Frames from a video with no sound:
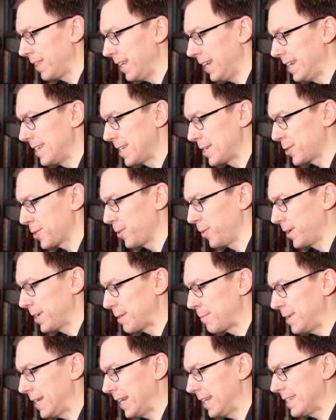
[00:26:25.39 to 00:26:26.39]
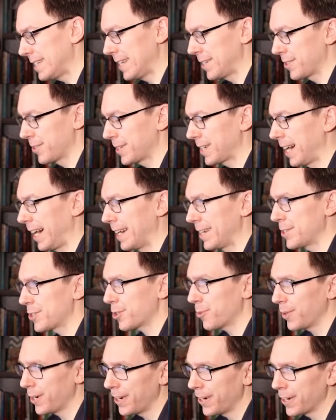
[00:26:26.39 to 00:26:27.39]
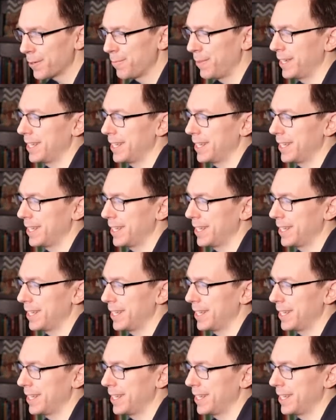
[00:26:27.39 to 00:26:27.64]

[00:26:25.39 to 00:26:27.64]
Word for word: is it's going to be a centered chi squared,